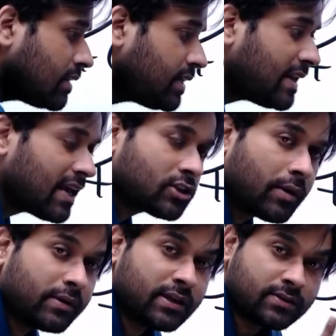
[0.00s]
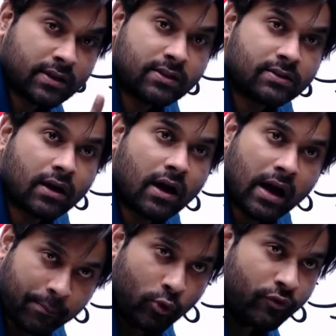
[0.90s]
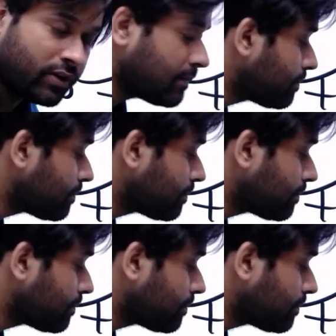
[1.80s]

the national emergency is approved,